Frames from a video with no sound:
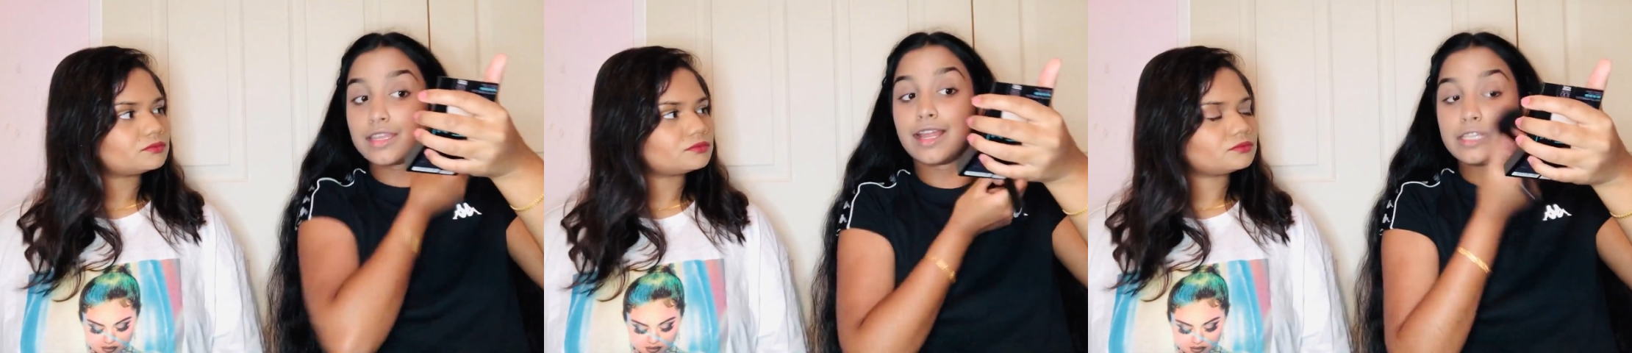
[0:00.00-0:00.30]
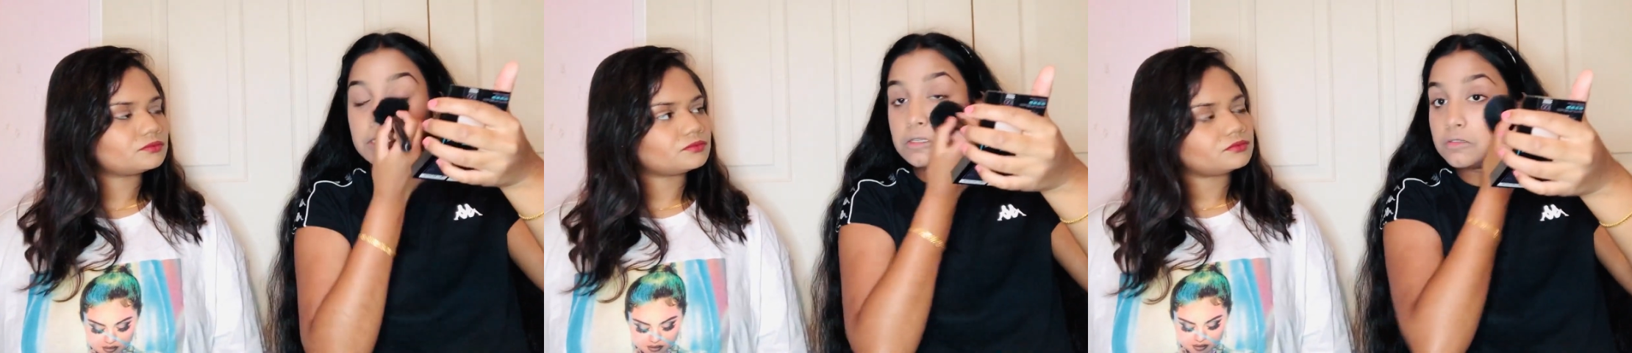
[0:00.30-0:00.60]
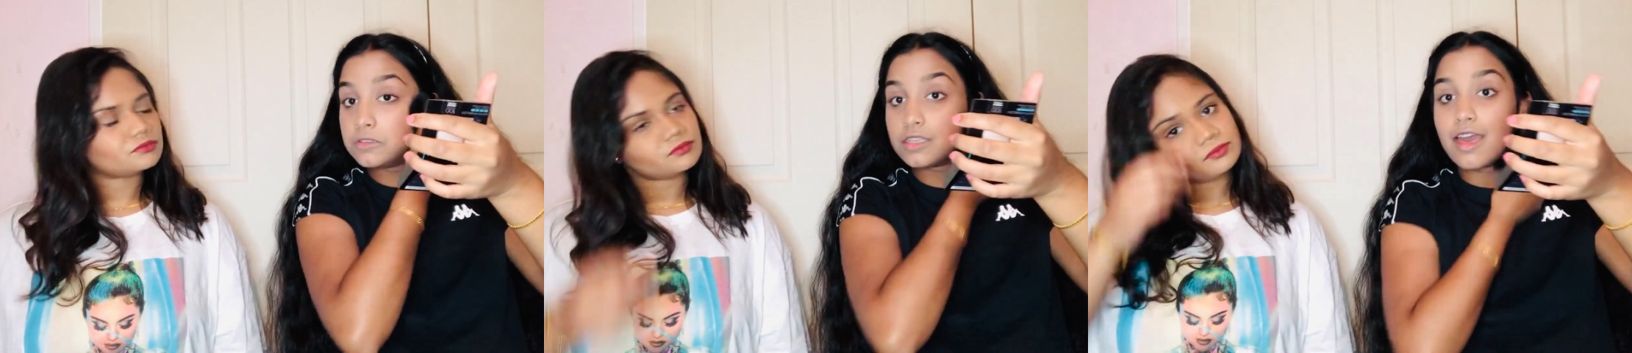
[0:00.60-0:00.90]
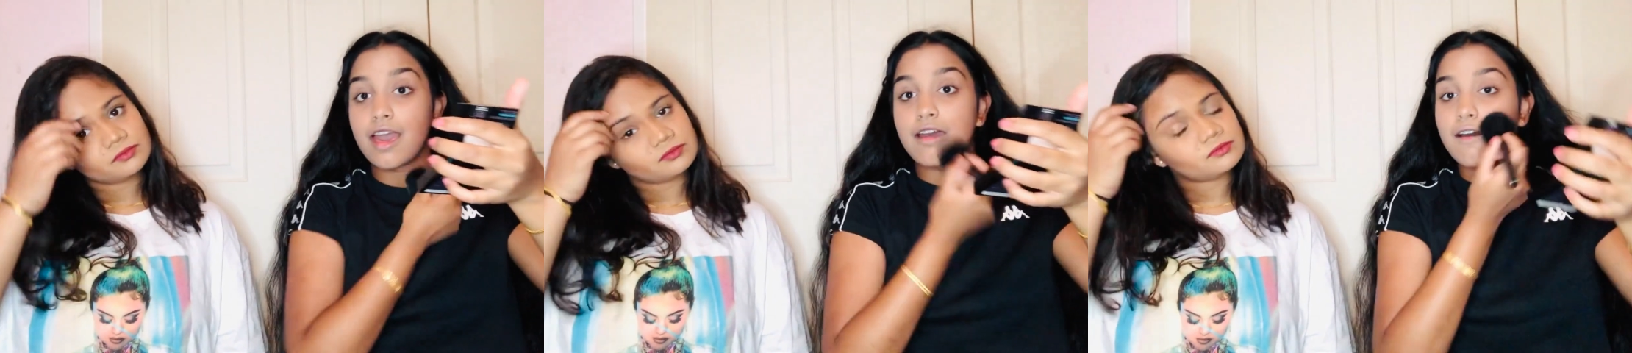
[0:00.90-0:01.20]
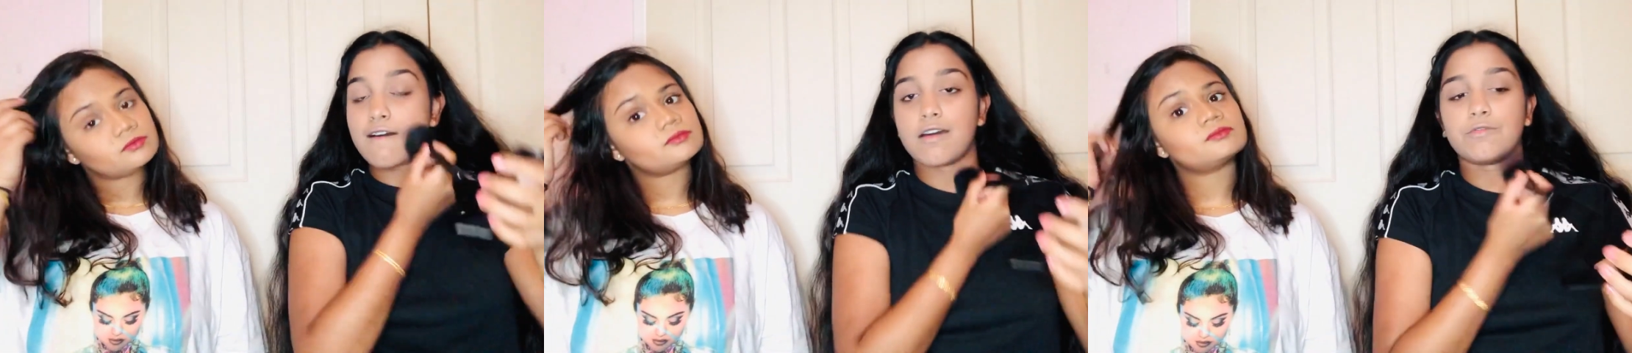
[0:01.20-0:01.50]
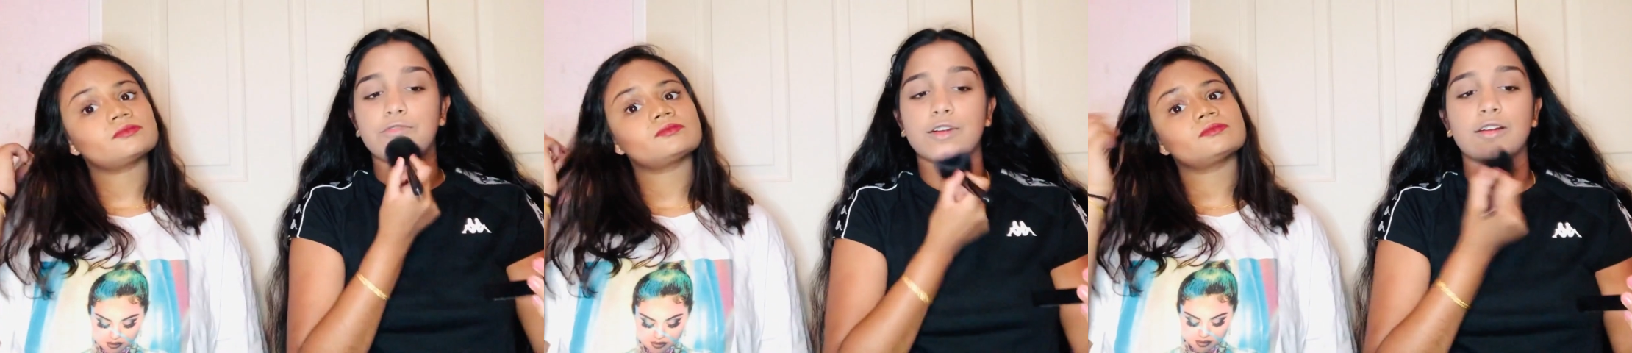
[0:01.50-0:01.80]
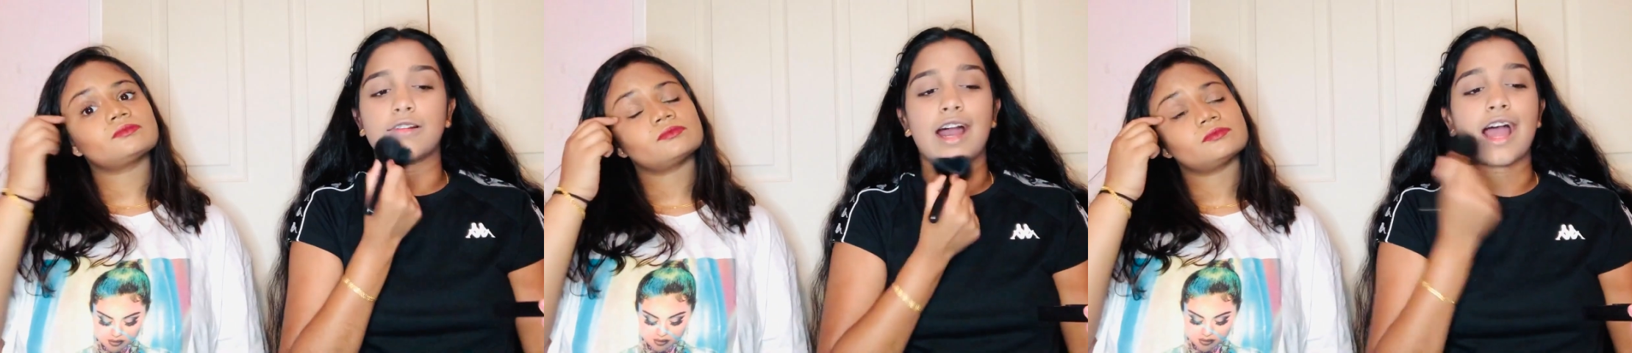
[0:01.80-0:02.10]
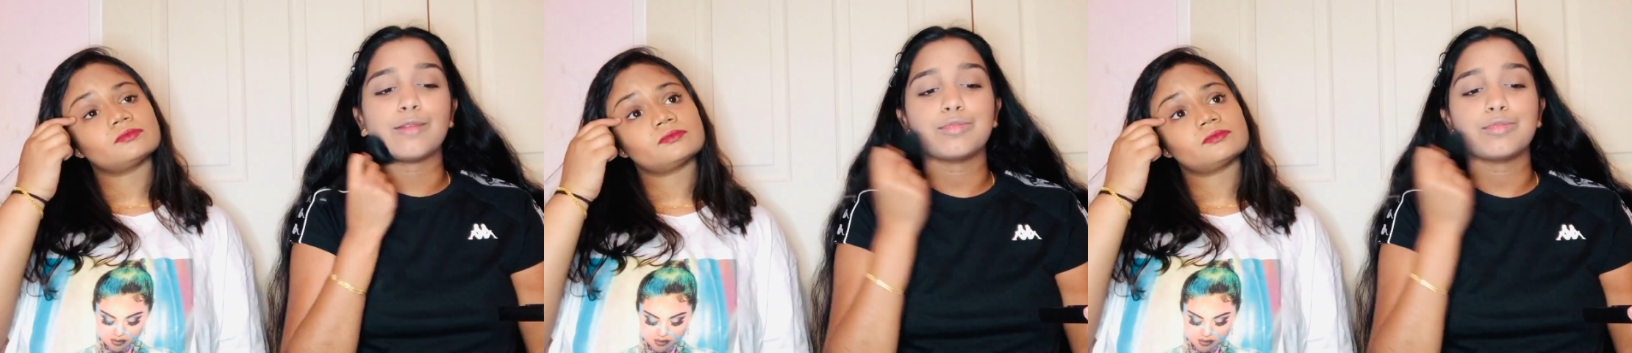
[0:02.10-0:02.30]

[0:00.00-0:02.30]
Speaker 1: that I use. Um, for eye